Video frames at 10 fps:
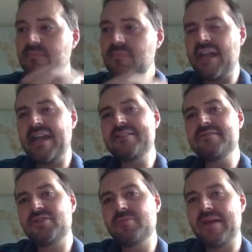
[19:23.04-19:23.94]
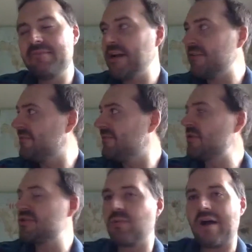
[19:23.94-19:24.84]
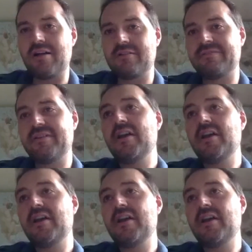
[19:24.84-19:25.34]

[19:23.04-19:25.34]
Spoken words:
And so in Mech 412, the